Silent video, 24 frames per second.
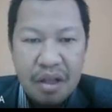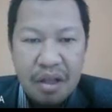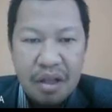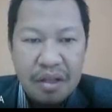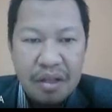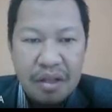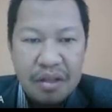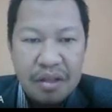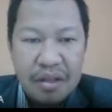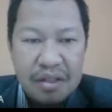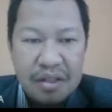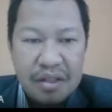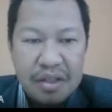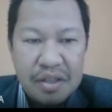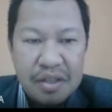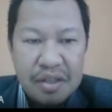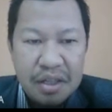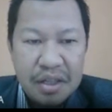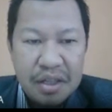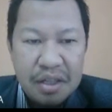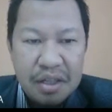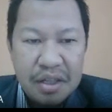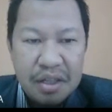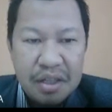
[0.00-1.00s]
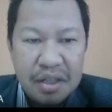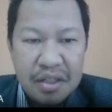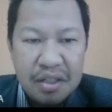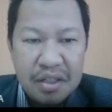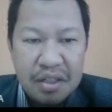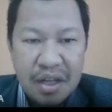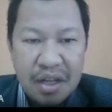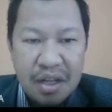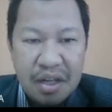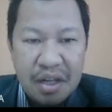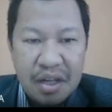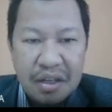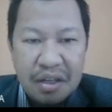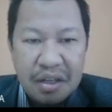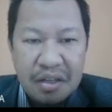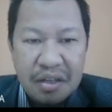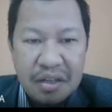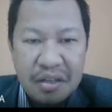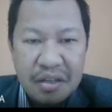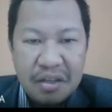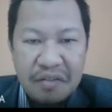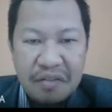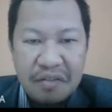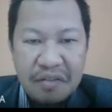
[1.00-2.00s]
the signals are
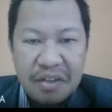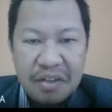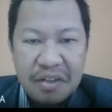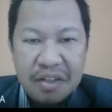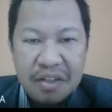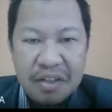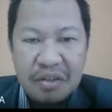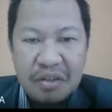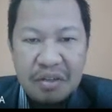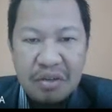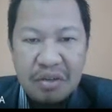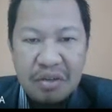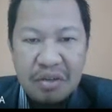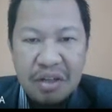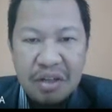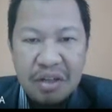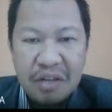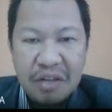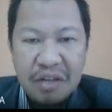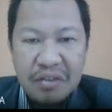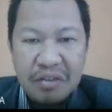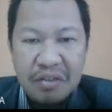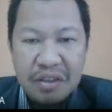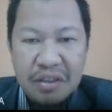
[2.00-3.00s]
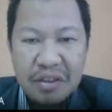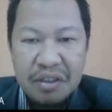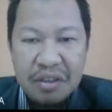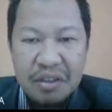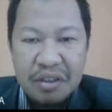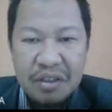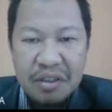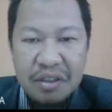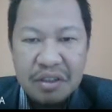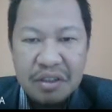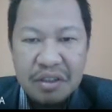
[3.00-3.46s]
difficult to recover